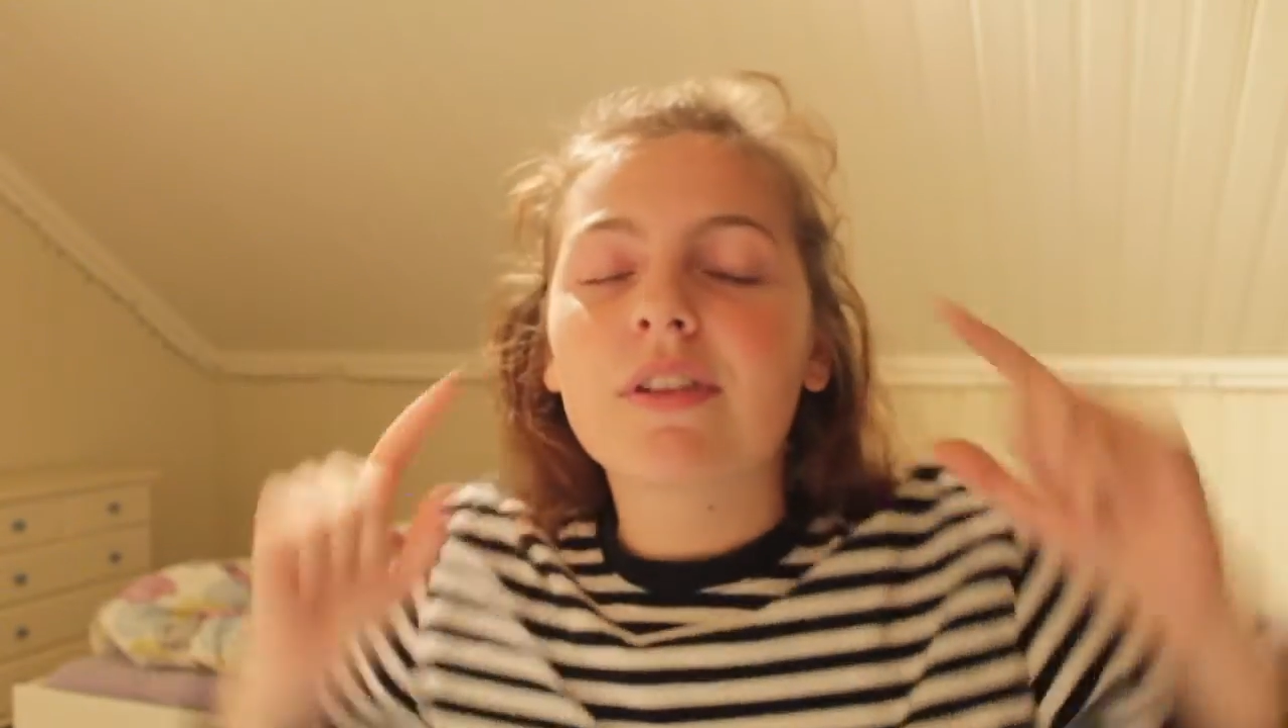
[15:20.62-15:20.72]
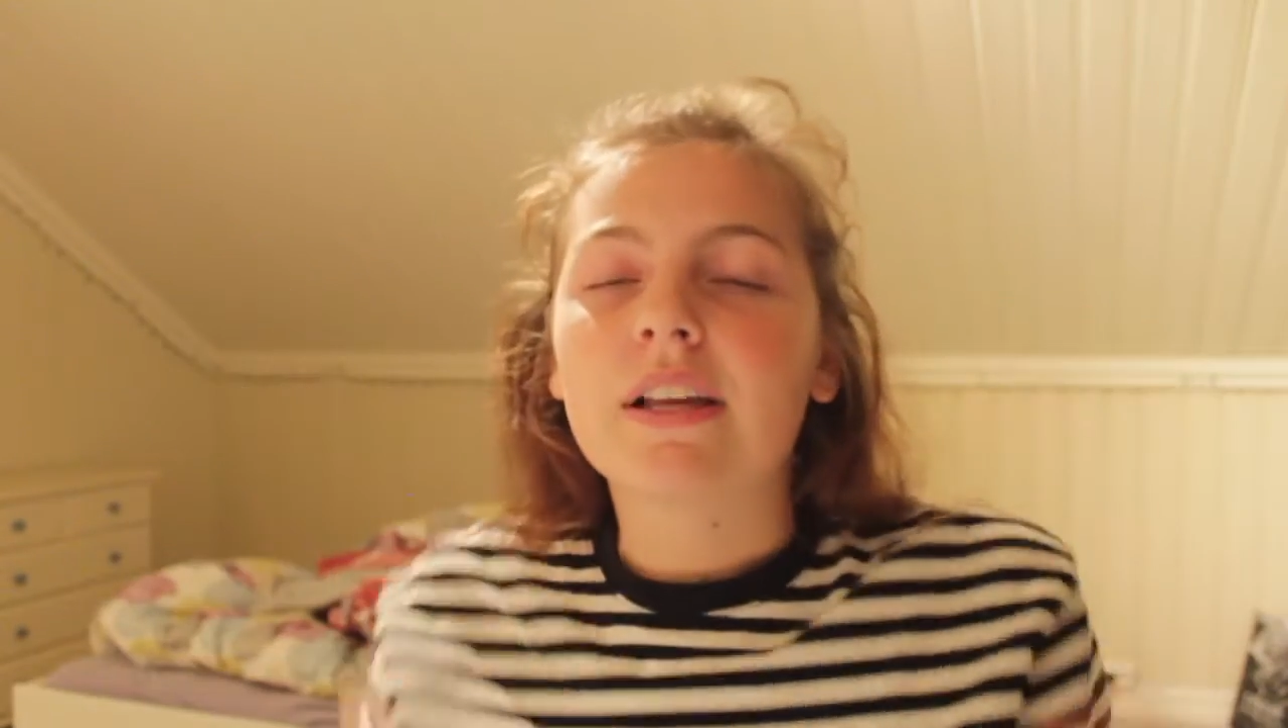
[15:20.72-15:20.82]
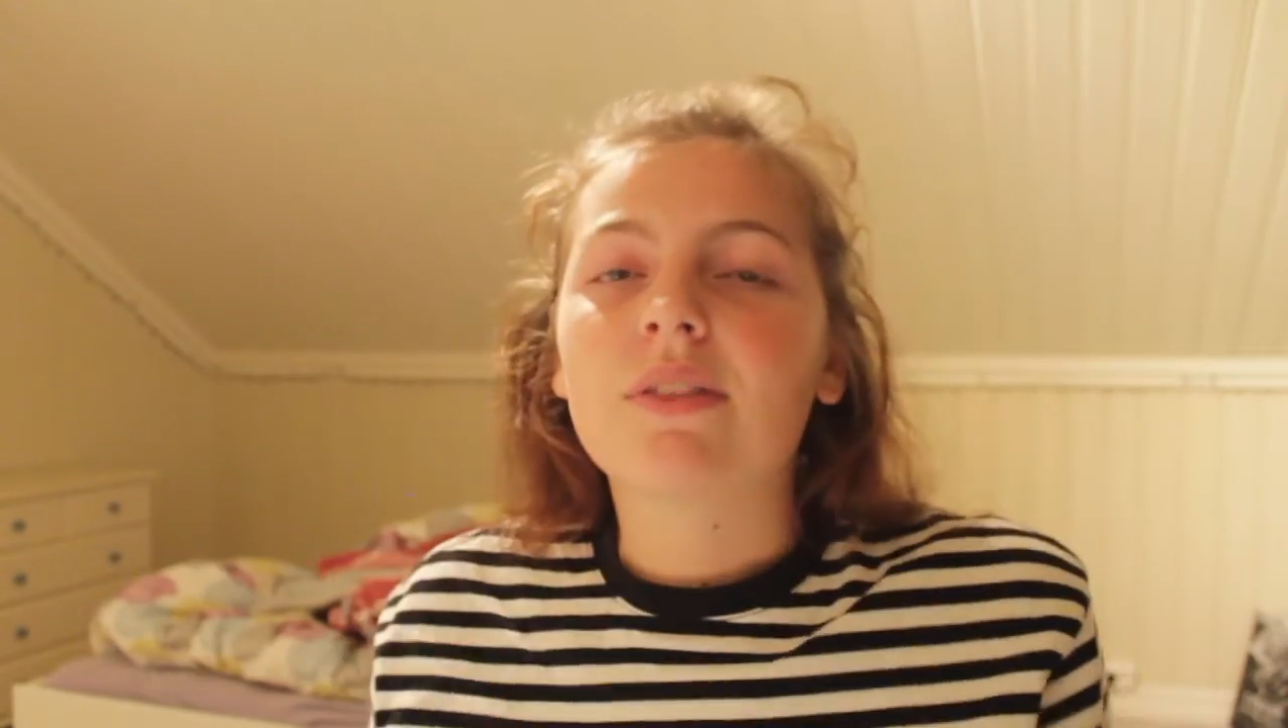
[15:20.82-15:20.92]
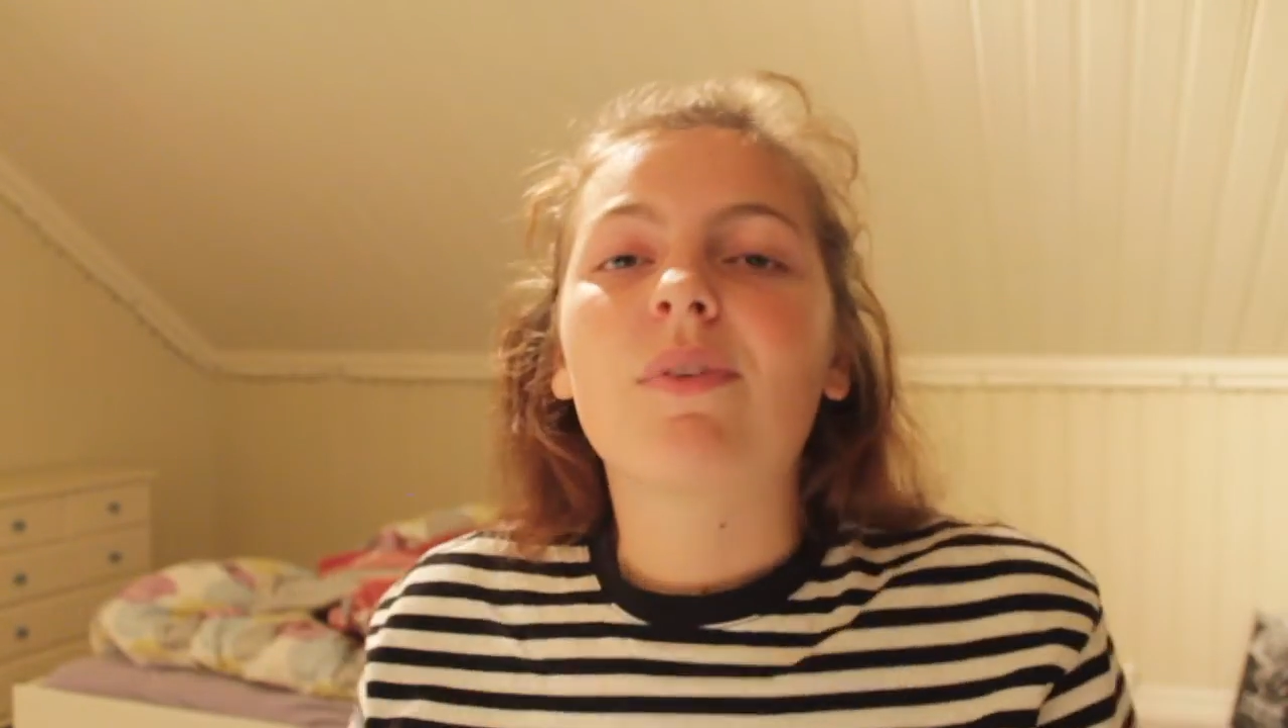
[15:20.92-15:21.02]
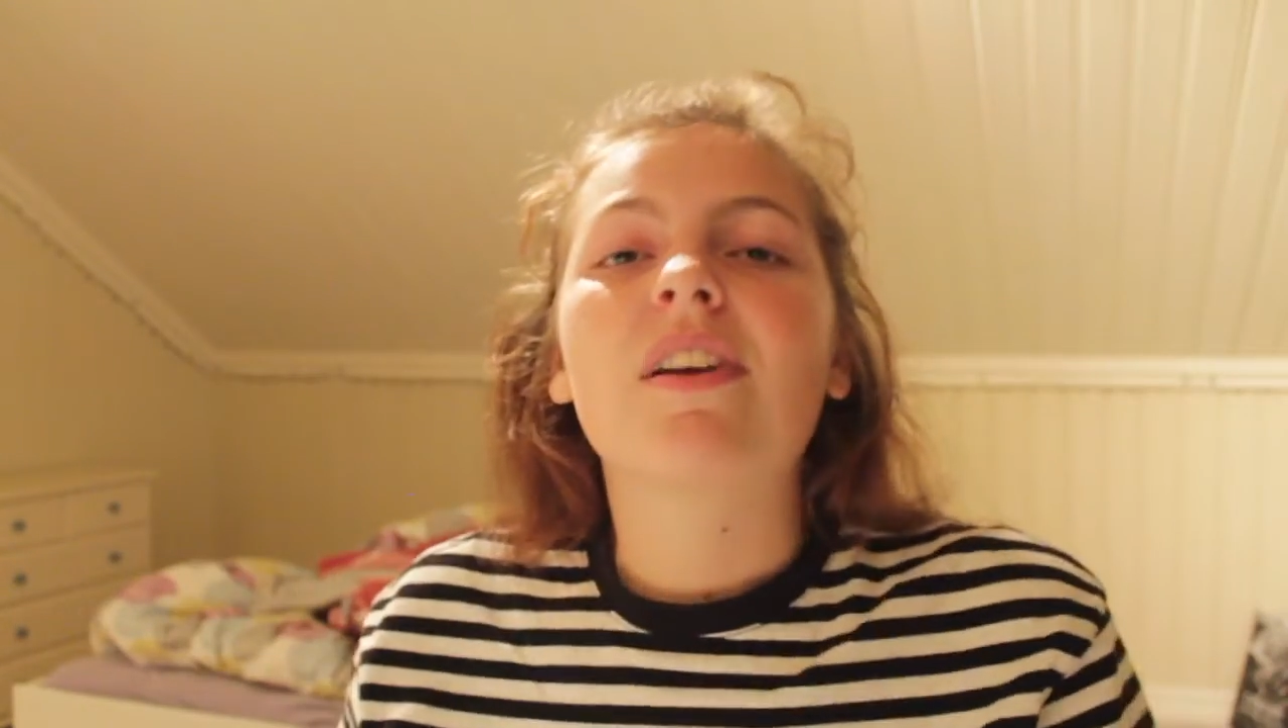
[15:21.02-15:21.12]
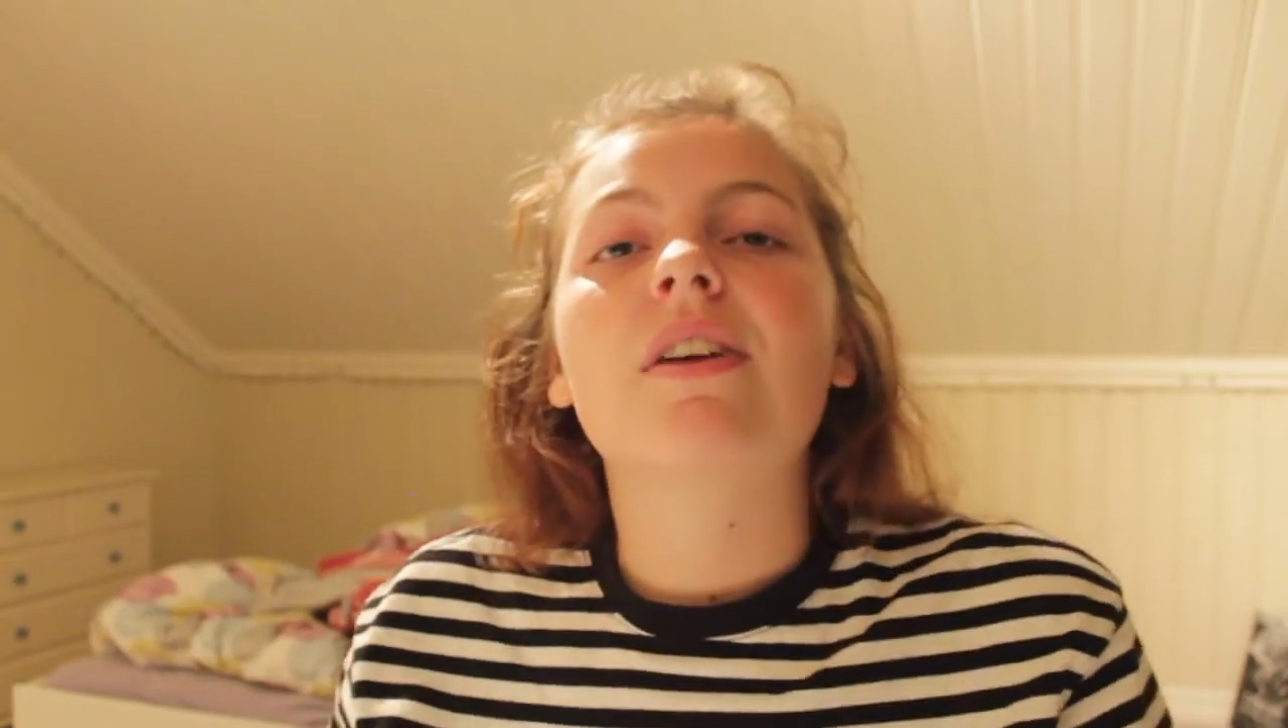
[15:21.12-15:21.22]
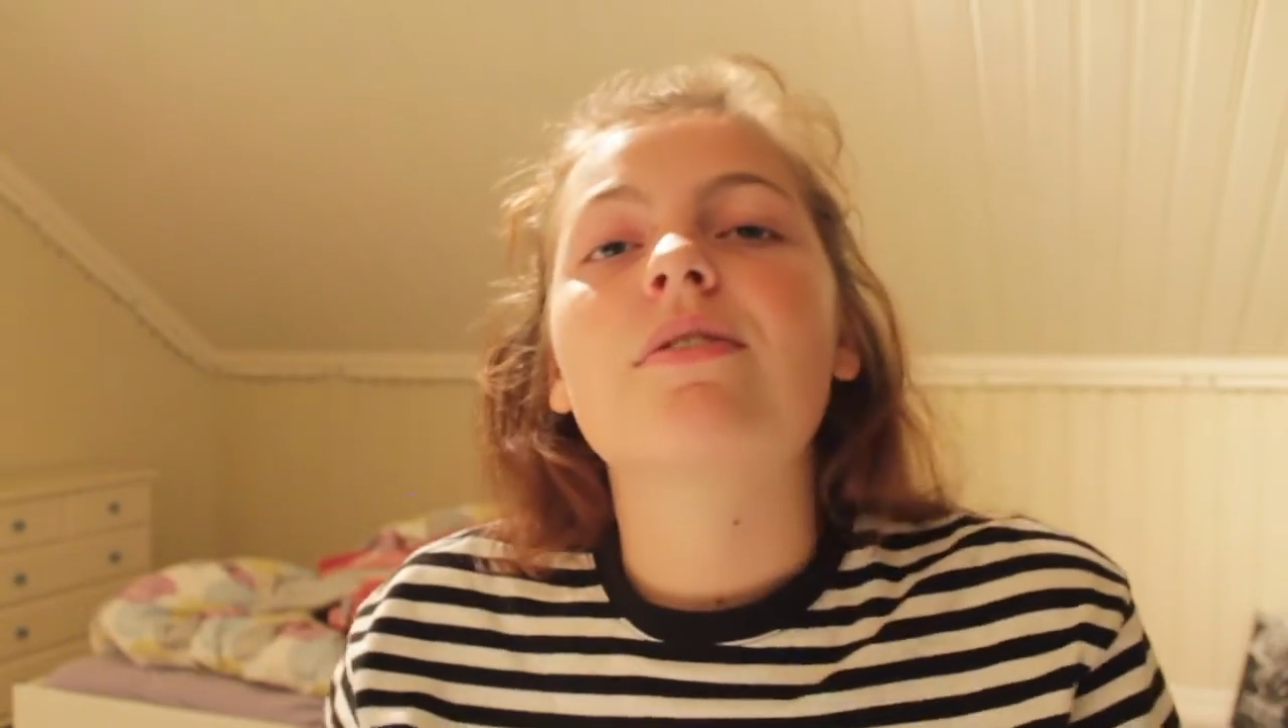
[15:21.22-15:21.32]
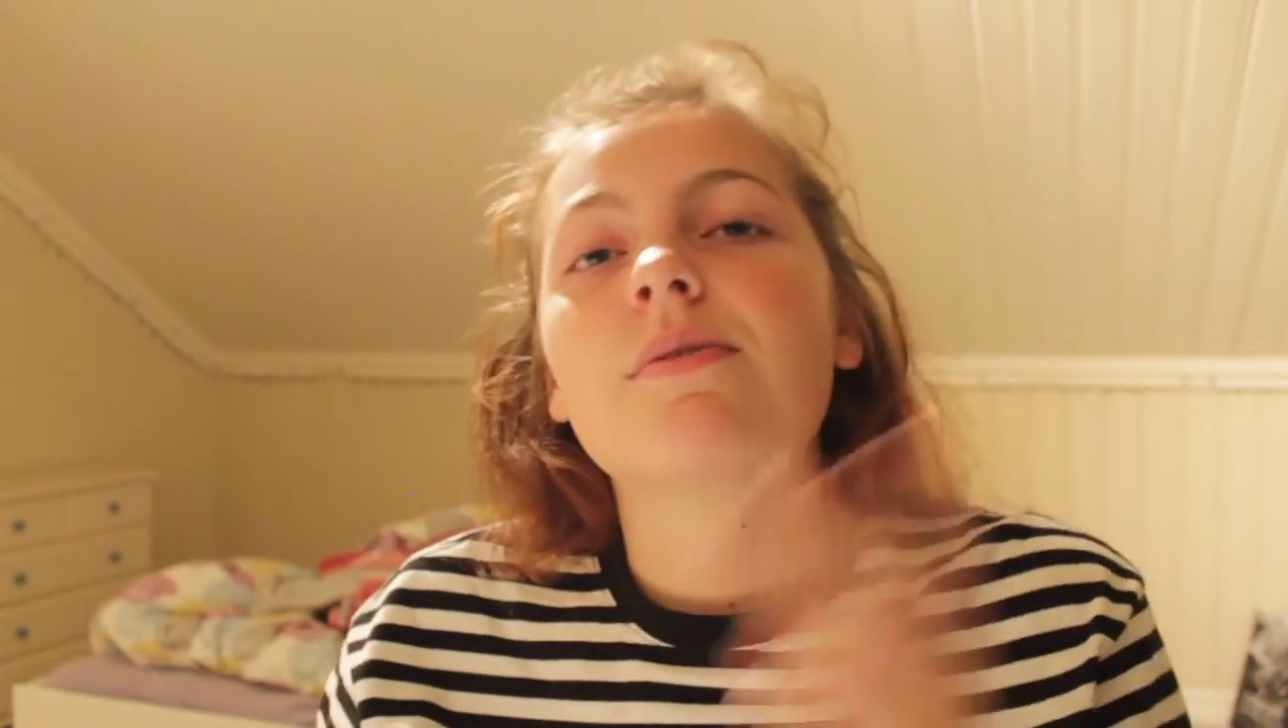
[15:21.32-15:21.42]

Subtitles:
if you like the video,